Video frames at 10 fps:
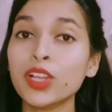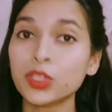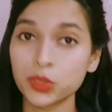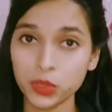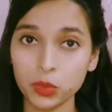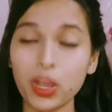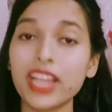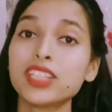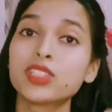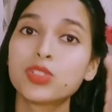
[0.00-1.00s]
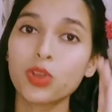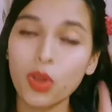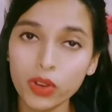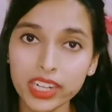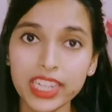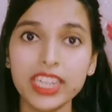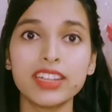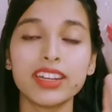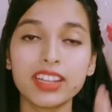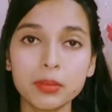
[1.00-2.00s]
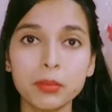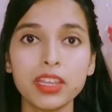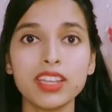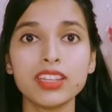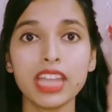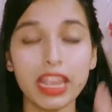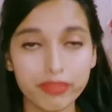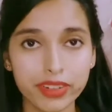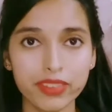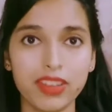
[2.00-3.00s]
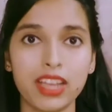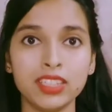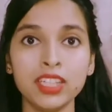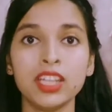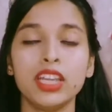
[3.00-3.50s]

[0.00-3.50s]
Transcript: So I strongly recommend everyone,